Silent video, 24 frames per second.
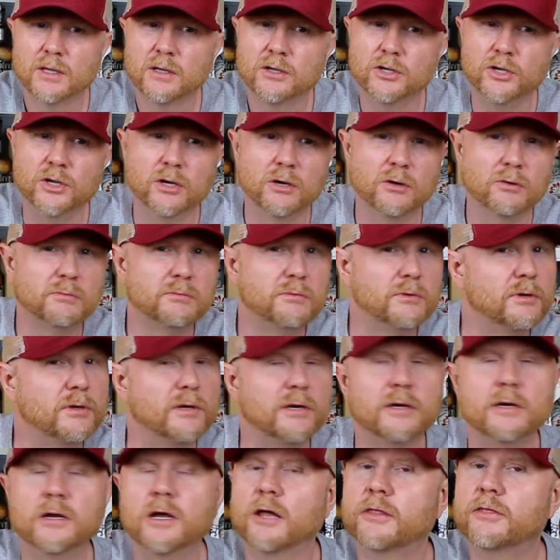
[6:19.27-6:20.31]
You know,
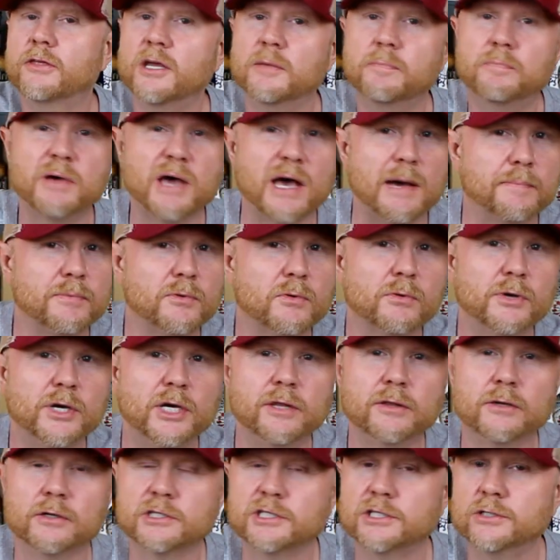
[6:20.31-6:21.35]
nothing
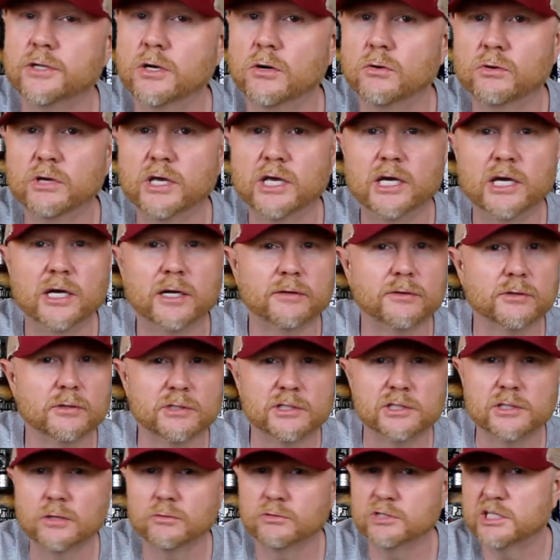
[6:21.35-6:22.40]
peppery. There's no kick.
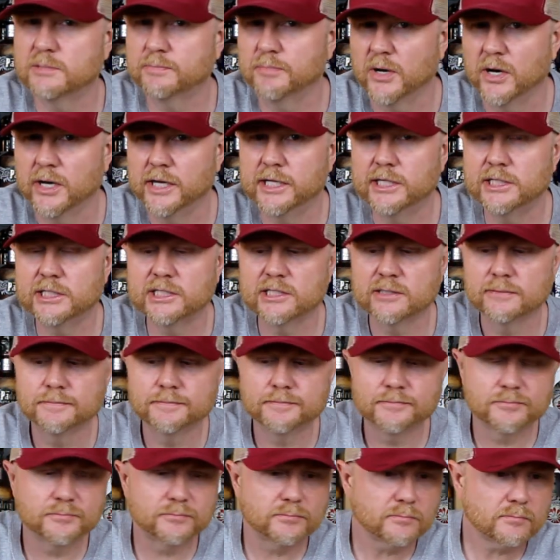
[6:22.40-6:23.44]
There's no spice
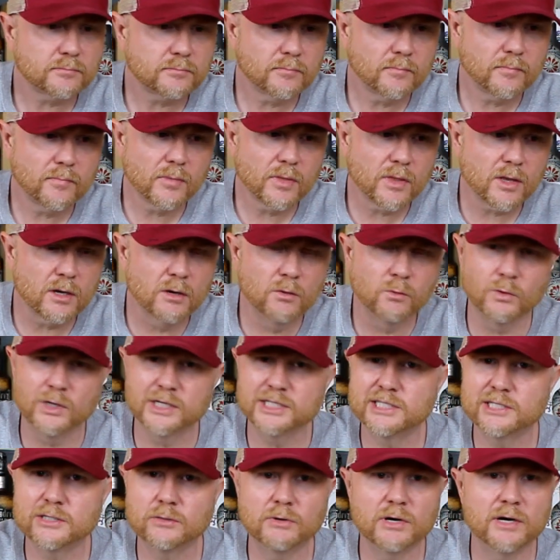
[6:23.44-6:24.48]

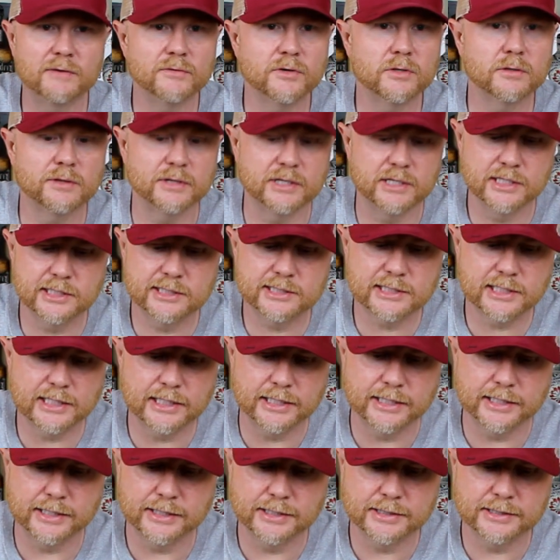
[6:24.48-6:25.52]
whatsoever. This
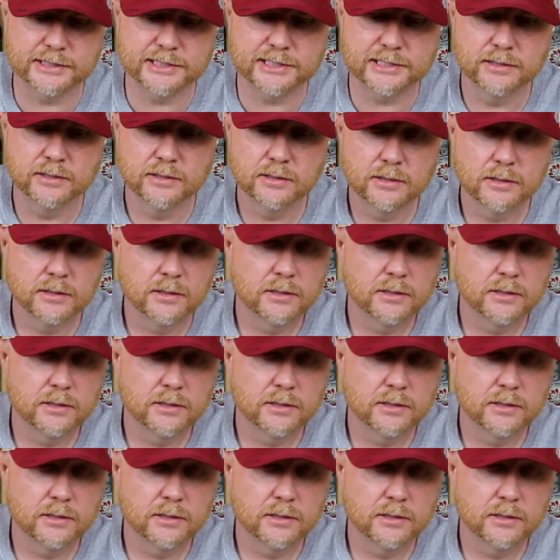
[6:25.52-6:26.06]
is,